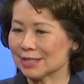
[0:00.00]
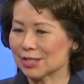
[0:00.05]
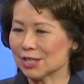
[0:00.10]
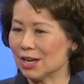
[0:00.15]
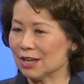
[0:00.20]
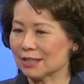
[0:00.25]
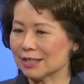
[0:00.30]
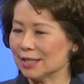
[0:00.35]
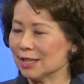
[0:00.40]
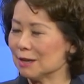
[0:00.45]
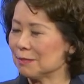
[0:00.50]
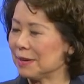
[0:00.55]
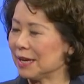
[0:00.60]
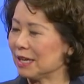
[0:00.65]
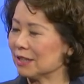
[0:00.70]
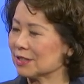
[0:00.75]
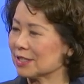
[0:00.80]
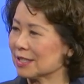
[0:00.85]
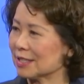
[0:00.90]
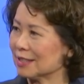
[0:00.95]
talking
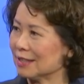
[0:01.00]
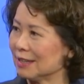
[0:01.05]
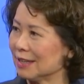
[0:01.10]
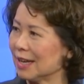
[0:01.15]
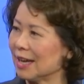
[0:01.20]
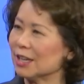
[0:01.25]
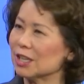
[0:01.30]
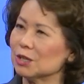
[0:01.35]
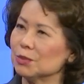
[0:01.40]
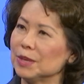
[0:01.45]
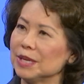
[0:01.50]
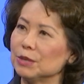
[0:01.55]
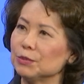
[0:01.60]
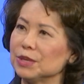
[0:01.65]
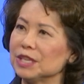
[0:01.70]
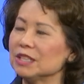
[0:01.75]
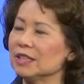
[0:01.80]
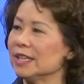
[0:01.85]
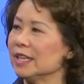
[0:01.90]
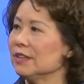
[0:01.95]
about uh, how do we
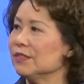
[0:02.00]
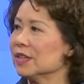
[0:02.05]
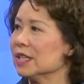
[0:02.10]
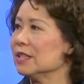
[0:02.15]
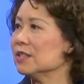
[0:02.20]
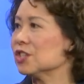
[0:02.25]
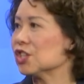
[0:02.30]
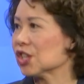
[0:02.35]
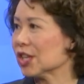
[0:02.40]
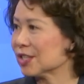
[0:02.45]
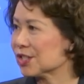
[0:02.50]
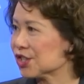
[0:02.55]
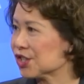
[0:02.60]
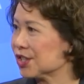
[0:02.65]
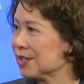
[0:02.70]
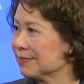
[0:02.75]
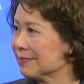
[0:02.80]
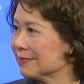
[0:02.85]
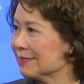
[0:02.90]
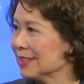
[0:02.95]
relieve
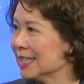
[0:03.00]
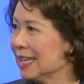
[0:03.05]
congestion?